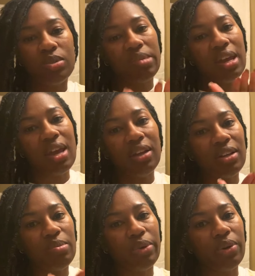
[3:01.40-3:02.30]
my
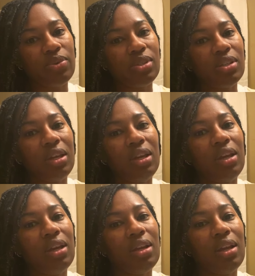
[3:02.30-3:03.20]
acne prone
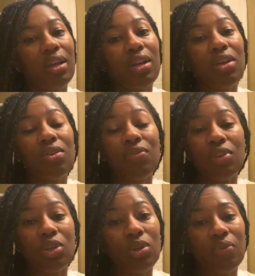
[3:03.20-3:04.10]
skin. And if
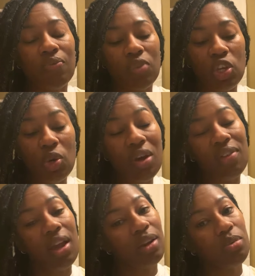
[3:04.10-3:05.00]
you have
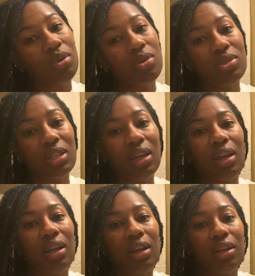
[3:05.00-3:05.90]
acne prone
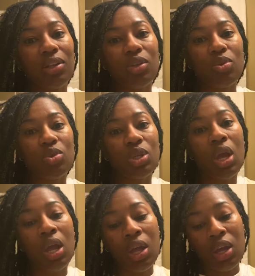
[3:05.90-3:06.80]
skin, it includes
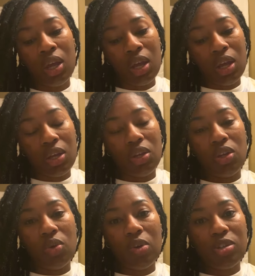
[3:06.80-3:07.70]

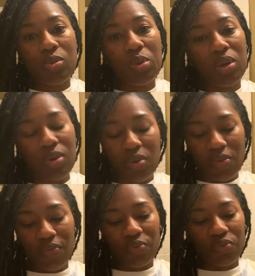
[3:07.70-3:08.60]
you as well.
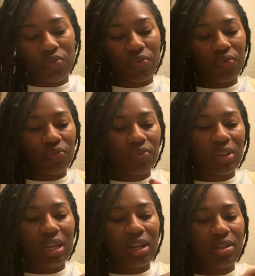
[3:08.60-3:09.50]

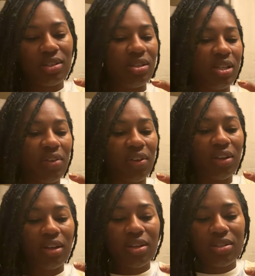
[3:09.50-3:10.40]
And it says after
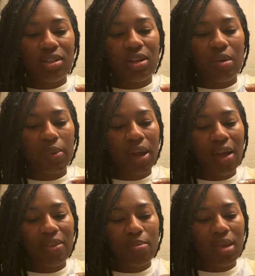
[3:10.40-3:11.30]
cleansing, apply
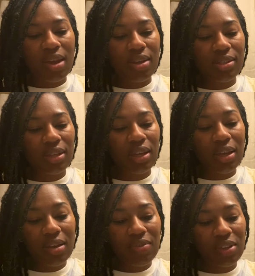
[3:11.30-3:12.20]
the mask
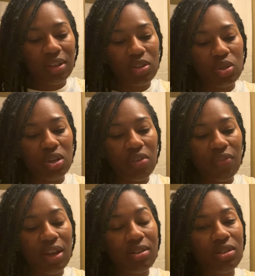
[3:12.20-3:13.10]
evenly to your
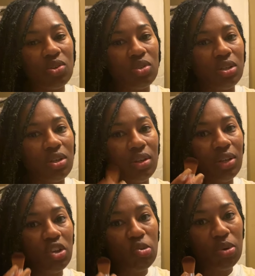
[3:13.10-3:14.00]
face using
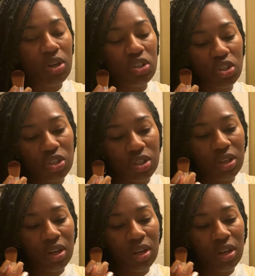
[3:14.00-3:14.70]
your brush.